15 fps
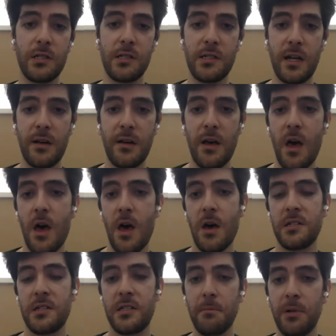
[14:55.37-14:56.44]
So this is
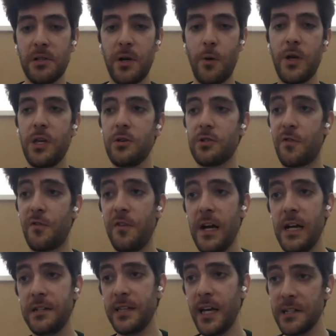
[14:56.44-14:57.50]
the symbol that we
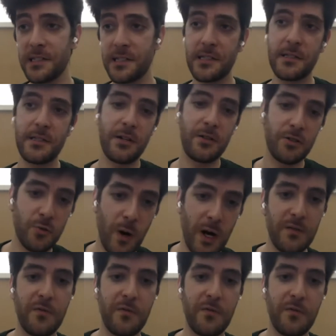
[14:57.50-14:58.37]
use for failing tests.